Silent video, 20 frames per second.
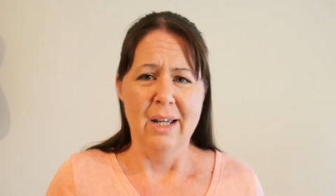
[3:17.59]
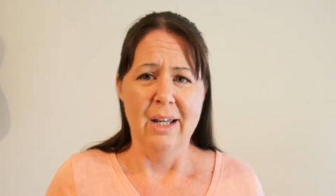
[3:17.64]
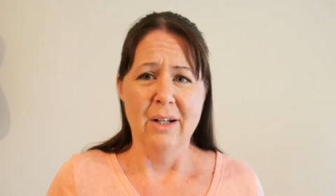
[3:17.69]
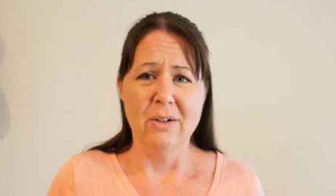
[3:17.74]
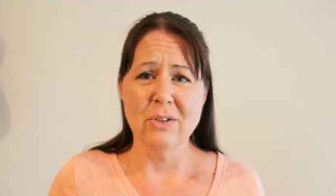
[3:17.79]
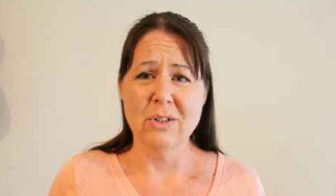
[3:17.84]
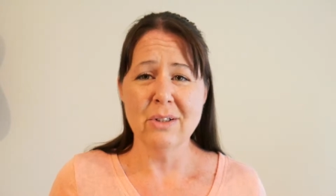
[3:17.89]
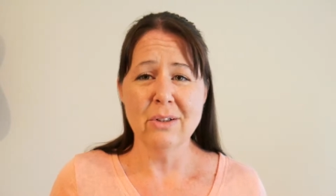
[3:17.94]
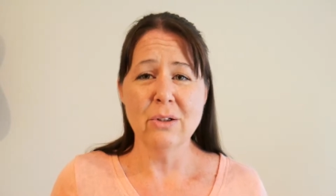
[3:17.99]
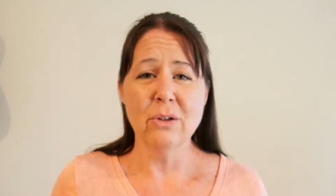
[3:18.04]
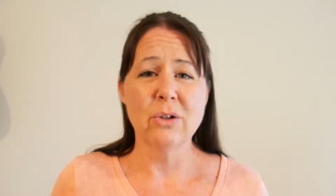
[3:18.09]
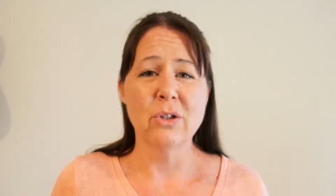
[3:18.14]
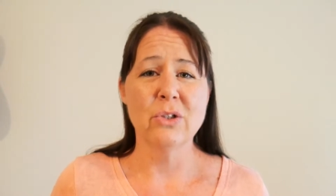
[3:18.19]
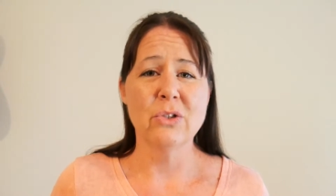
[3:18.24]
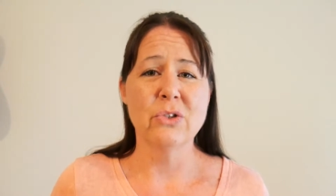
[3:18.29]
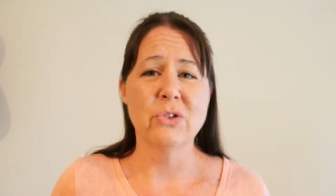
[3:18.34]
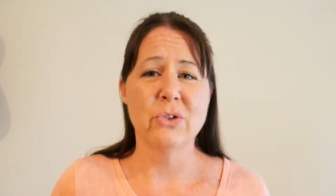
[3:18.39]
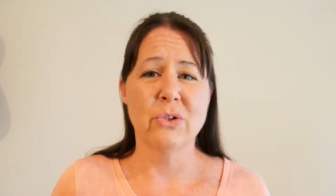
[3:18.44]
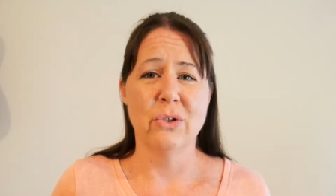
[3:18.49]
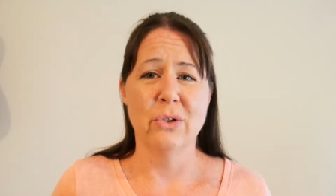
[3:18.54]
I was a little
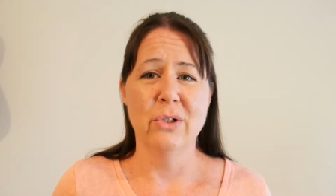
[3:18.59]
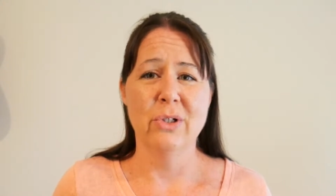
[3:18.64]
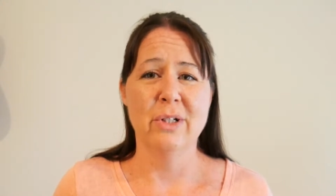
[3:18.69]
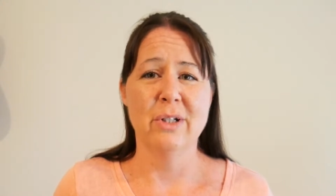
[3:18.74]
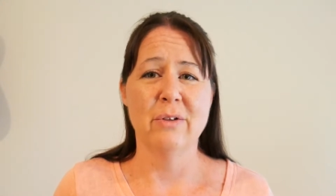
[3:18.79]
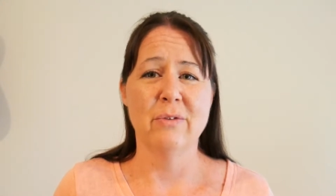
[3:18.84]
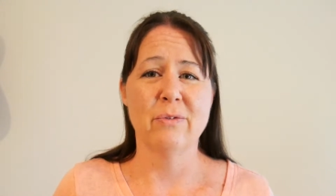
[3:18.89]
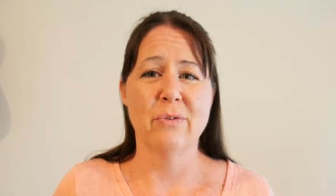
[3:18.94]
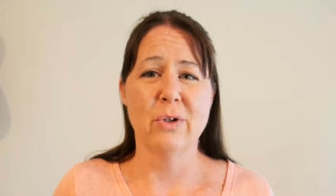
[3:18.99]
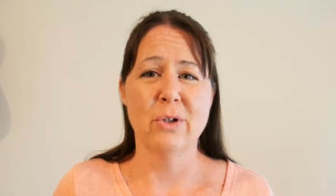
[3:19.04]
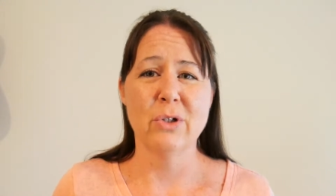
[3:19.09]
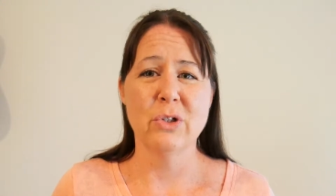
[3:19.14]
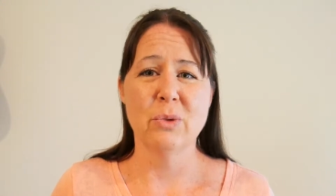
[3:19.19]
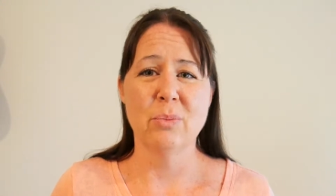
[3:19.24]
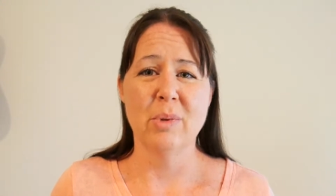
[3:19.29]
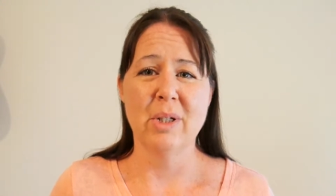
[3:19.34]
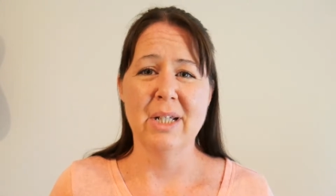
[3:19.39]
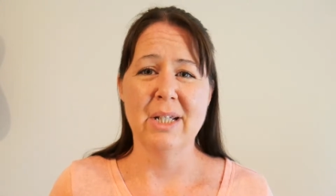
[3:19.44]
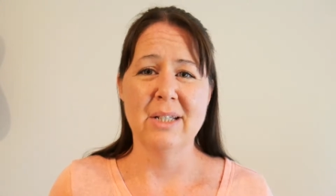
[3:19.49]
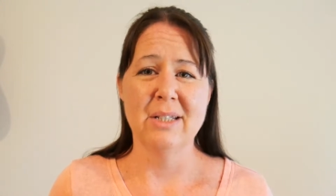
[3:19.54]
concerned at
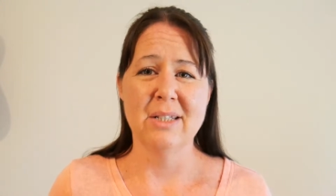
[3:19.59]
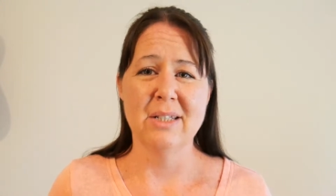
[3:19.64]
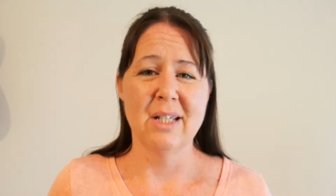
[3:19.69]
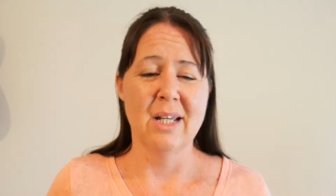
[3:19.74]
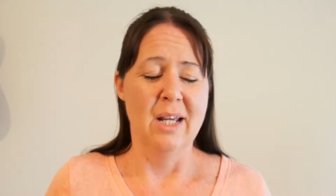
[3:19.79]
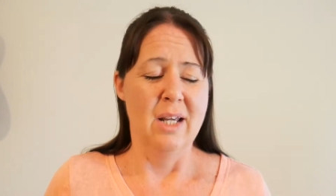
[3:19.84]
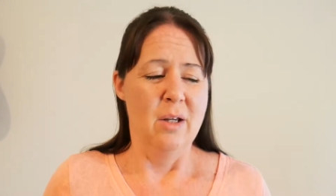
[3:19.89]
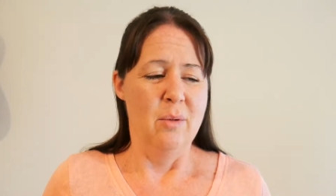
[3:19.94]
first because